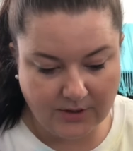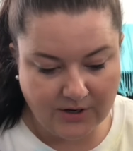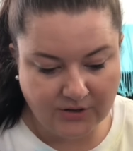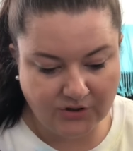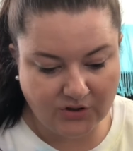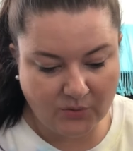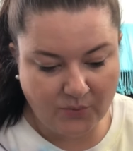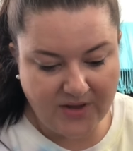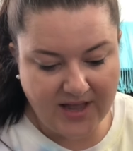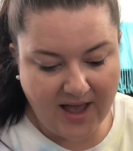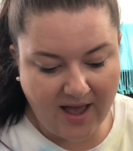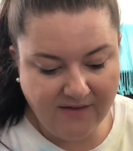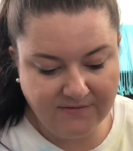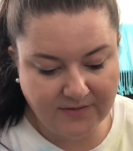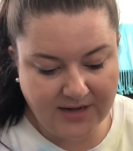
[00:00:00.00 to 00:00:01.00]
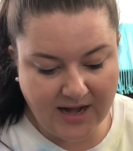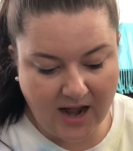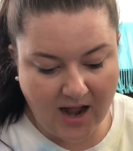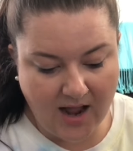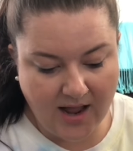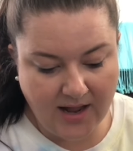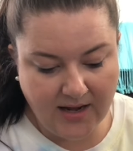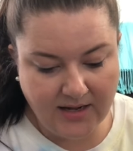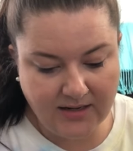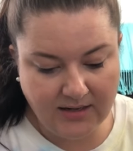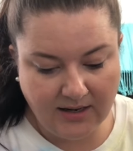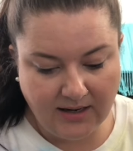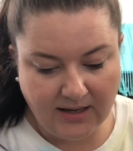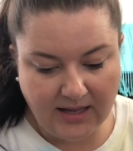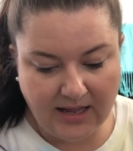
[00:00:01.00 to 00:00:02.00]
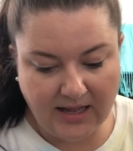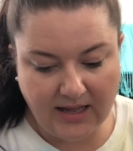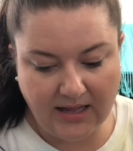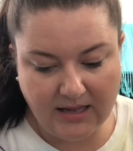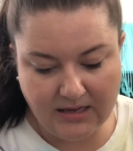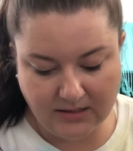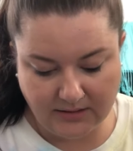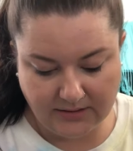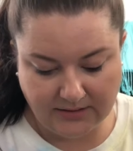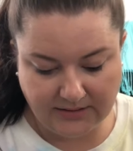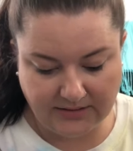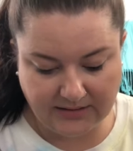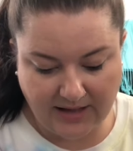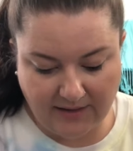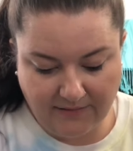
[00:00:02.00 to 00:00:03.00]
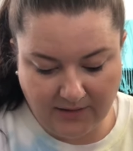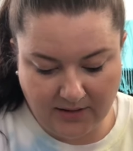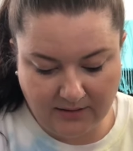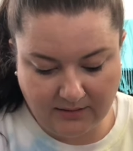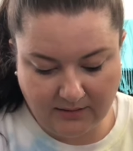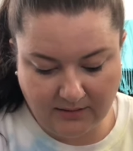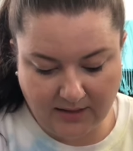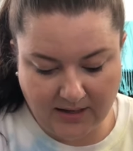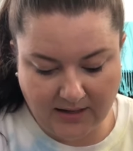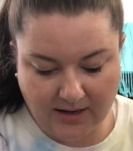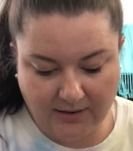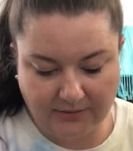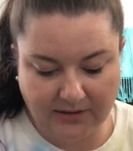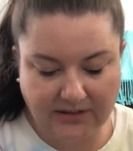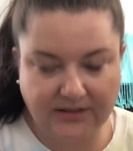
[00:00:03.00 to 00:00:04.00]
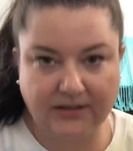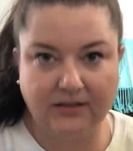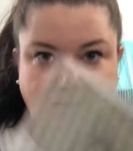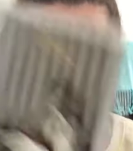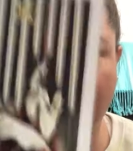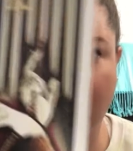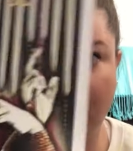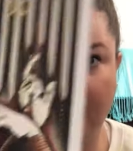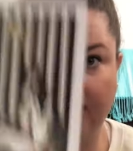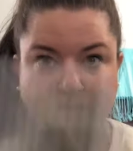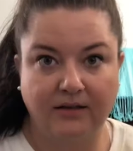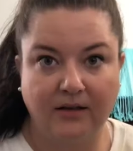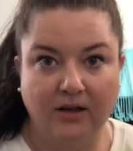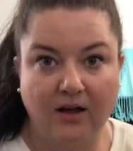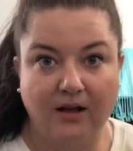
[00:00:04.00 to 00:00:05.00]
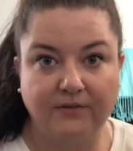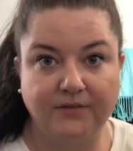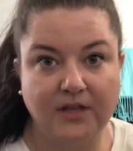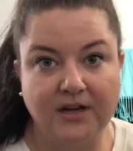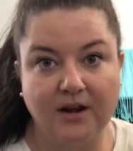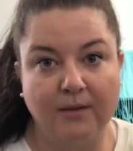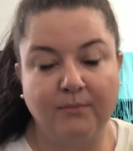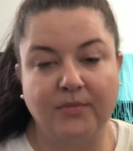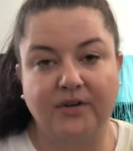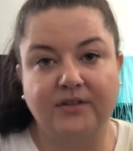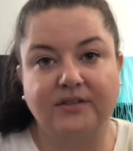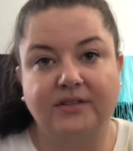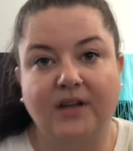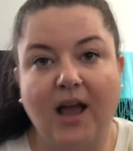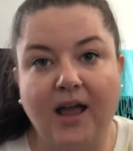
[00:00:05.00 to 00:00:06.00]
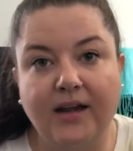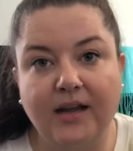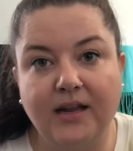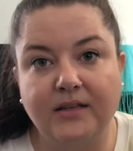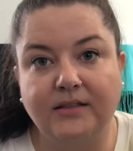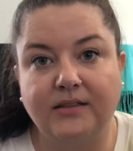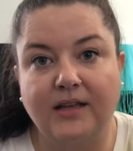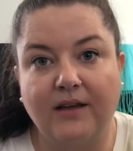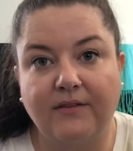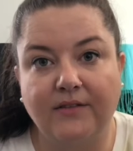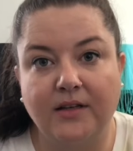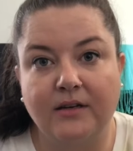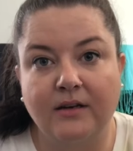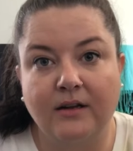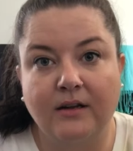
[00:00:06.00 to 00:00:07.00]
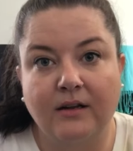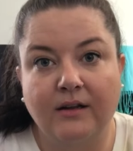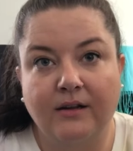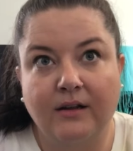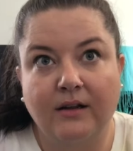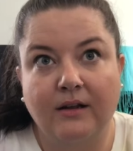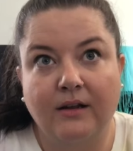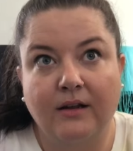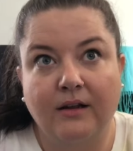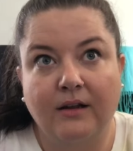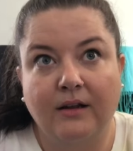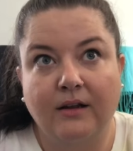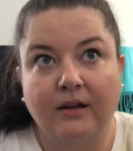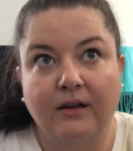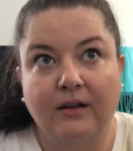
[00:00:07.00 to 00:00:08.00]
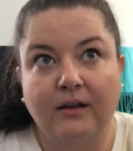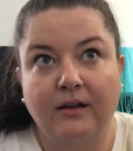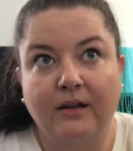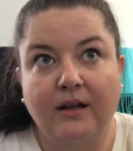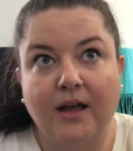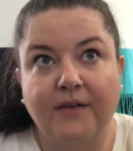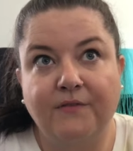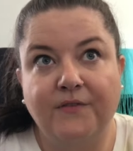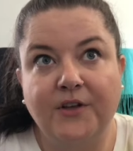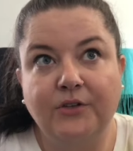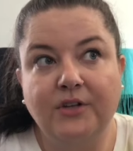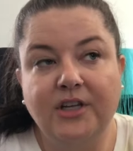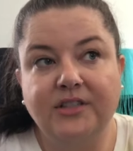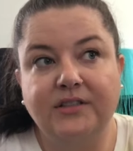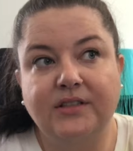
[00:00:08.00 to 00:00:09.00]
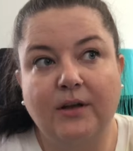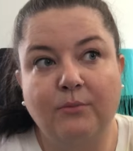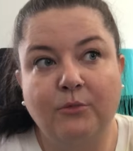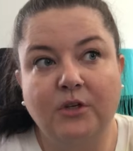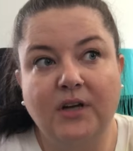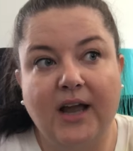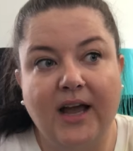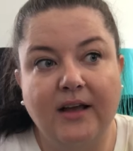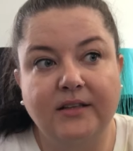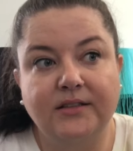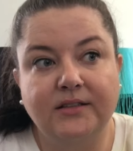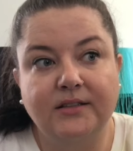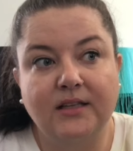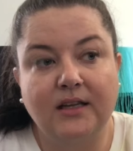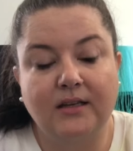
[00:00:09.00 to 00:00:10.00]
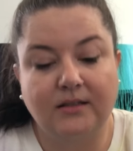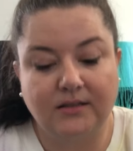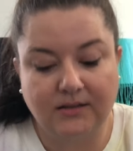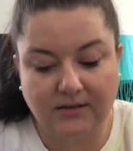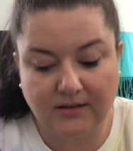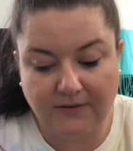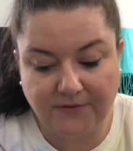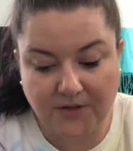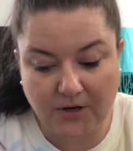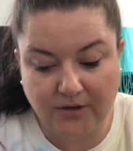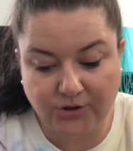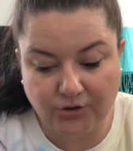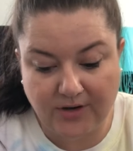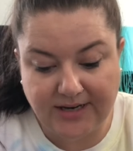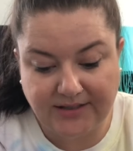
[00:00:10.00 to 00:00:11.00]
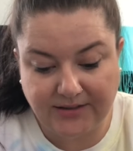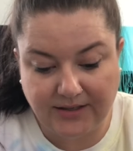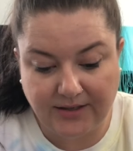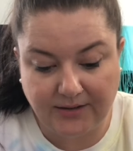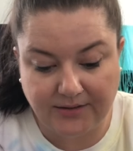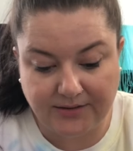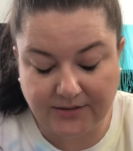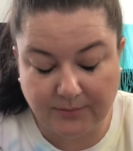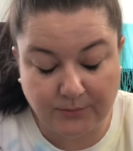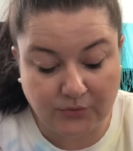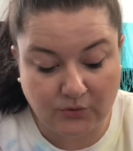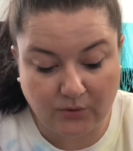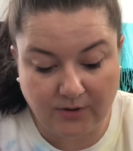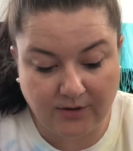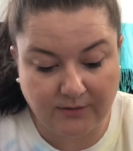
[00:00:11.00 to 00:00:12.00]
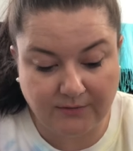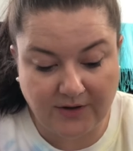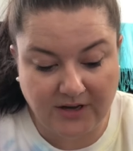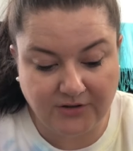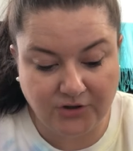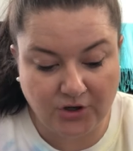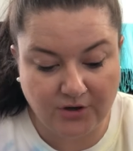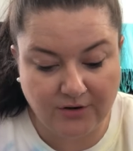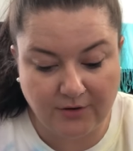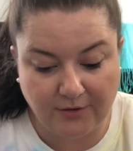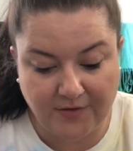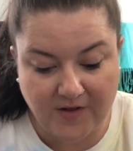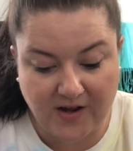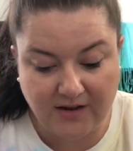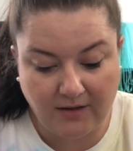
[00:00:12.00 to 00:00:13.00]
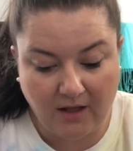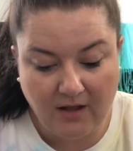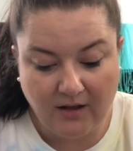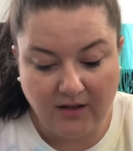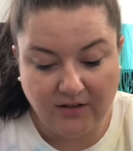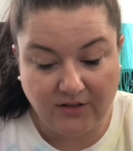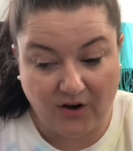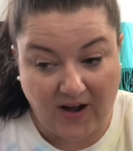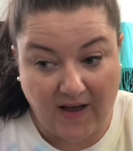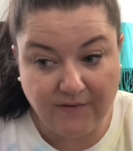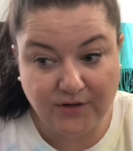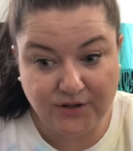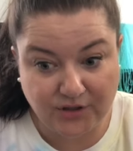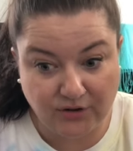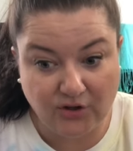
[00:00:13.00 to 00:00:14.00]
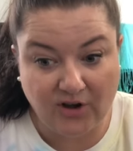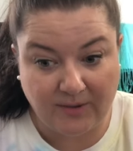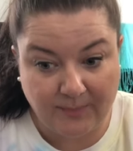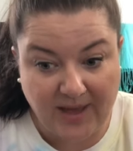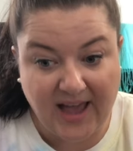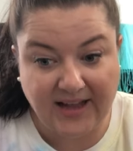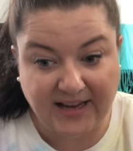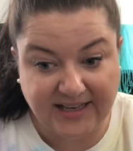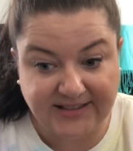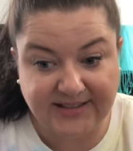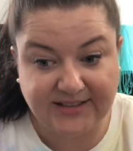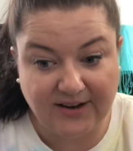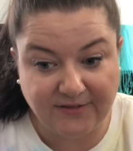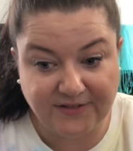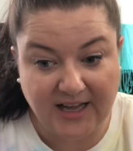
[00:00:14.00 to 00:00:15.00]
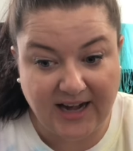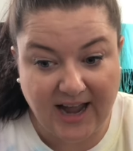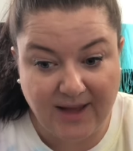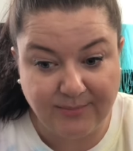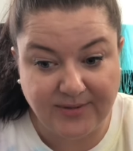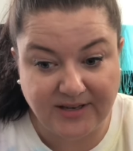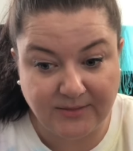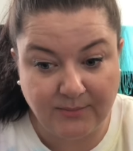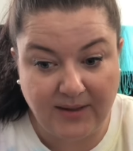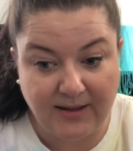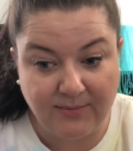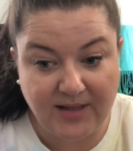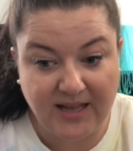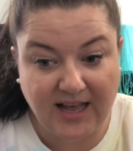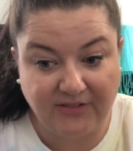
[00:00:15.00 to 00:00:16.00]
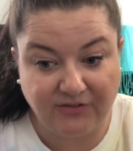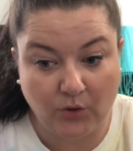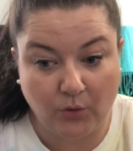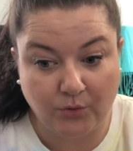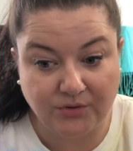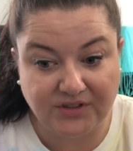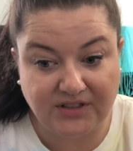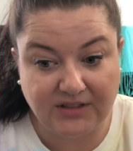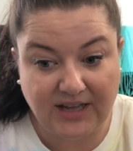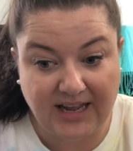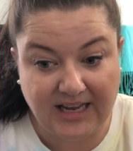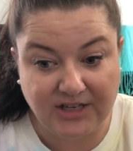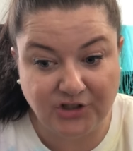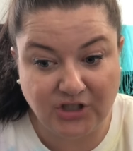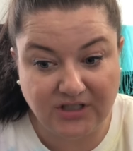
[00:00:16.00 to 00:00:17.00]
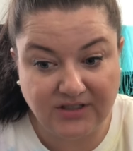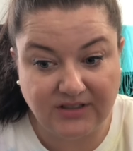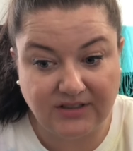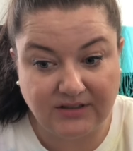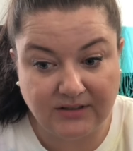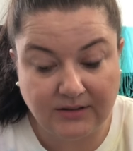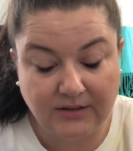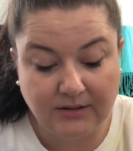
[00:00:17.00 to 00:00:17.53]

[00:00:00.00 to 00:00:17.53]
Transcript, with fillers: So we have nine, eight, seven, and now this is nine of the numbers, nine, eight, seven. I feel like someone has is if they're addressing some sort of internal thing, they're having to look back at stuff that happened maybe at those ages.